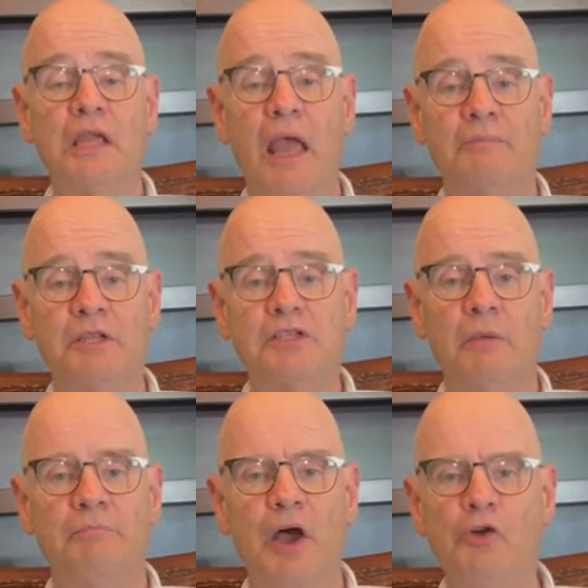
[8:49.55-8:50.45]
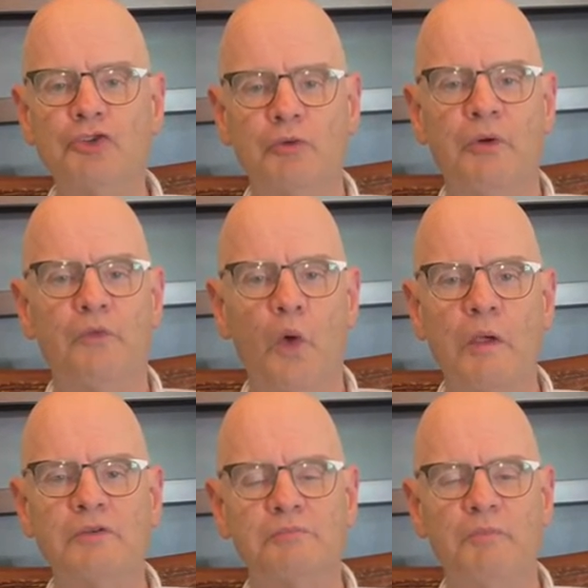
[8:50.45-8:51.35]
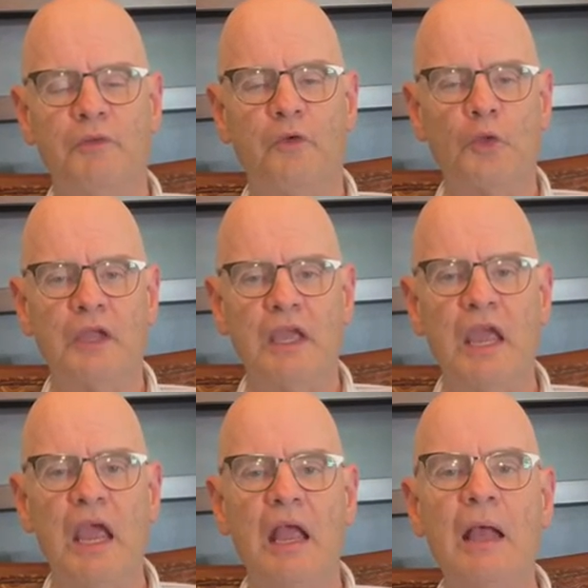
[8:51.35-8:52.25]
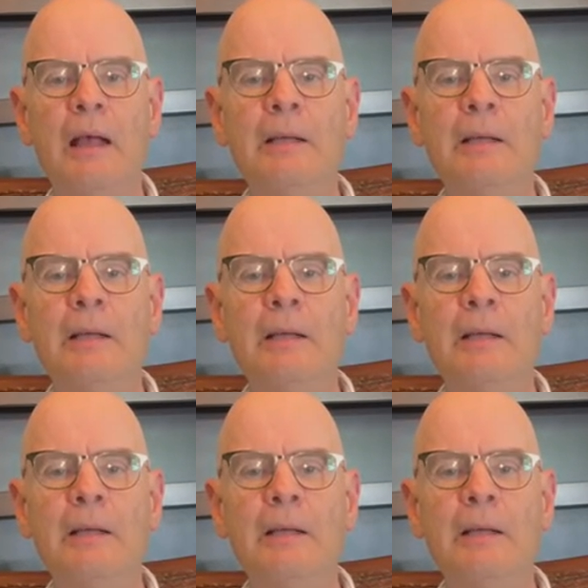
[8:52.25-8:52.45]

kept his composure before the king.